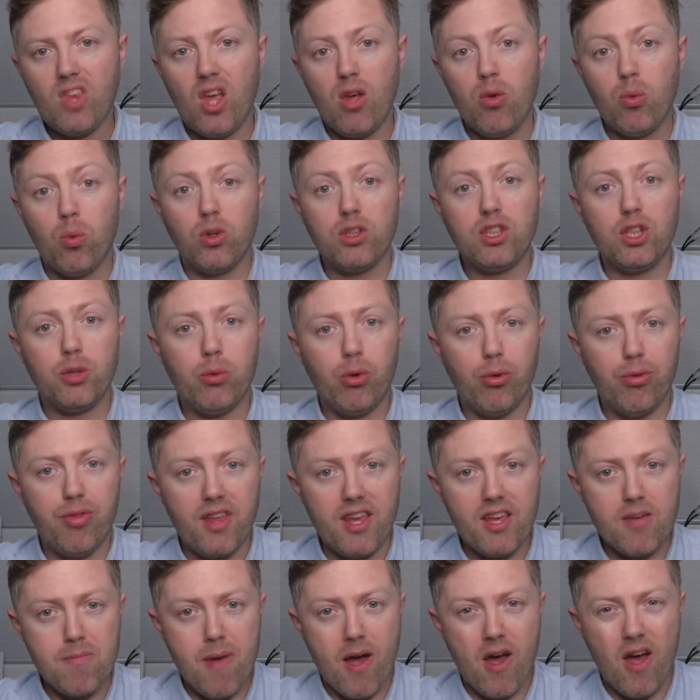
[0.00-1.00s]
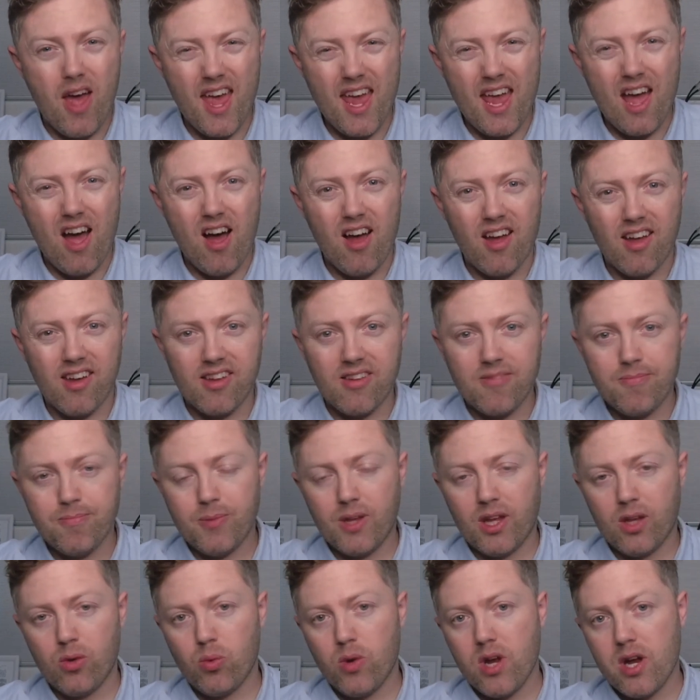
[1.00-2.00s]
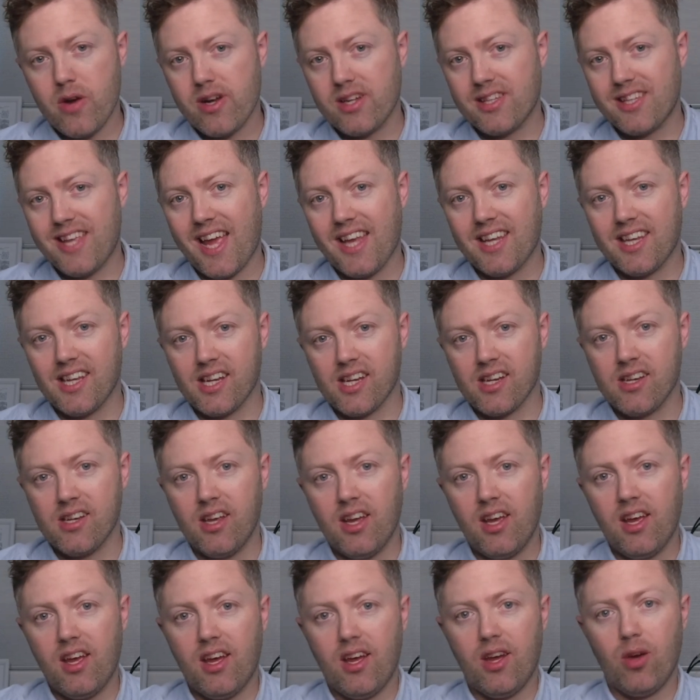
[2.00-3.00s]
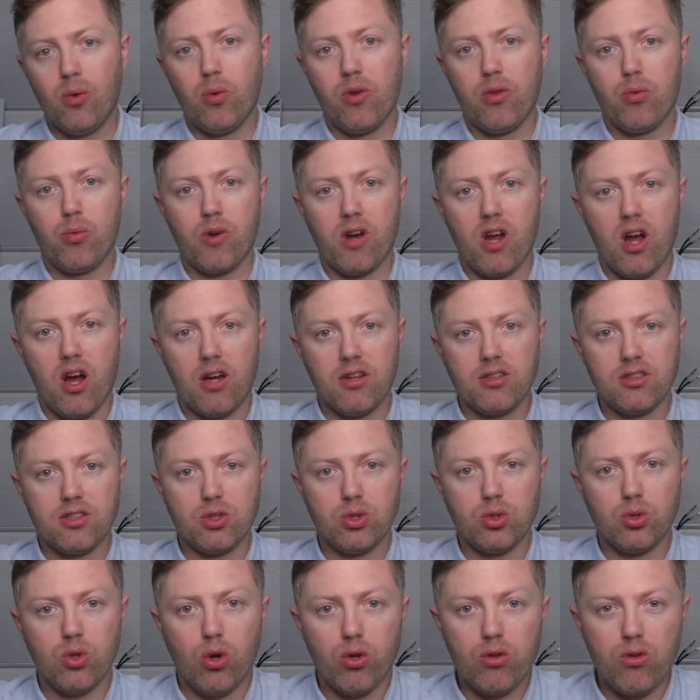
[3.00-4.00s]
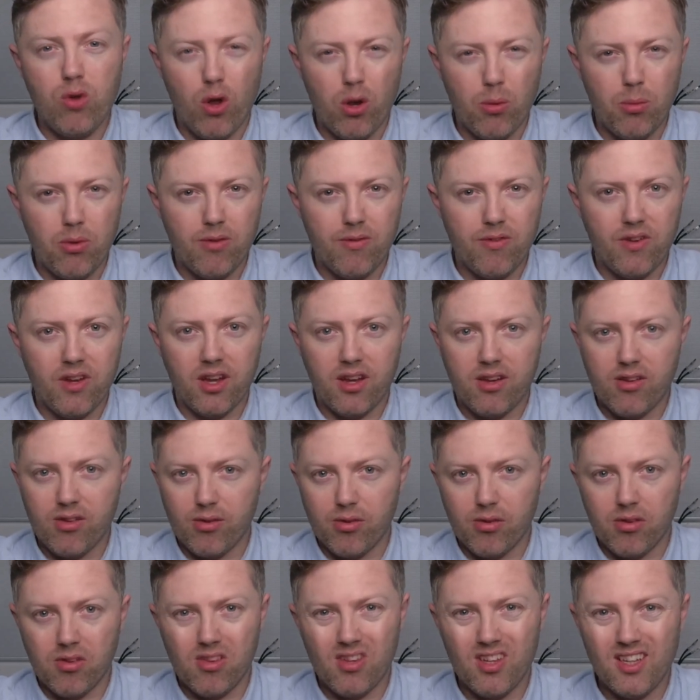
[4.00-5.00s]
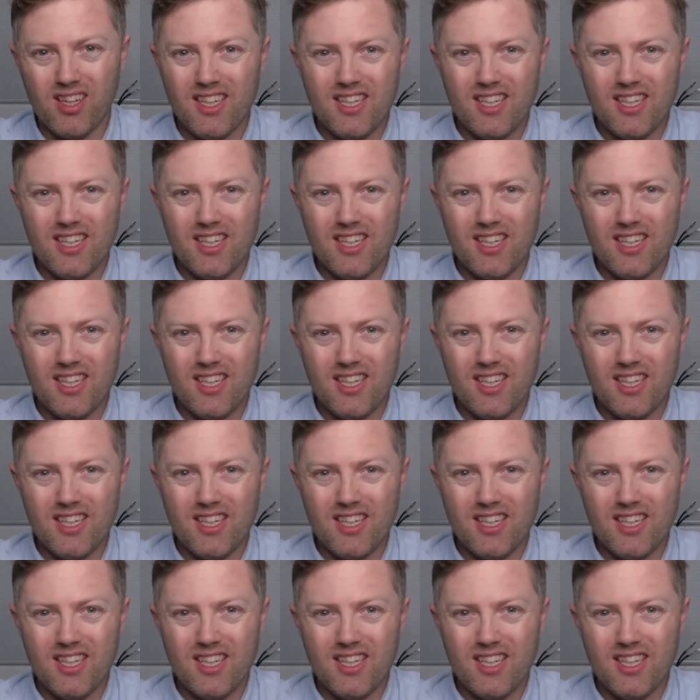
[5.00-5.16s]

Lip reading: What do you all think about AI and where it's heading with regards to autonomous vehicles?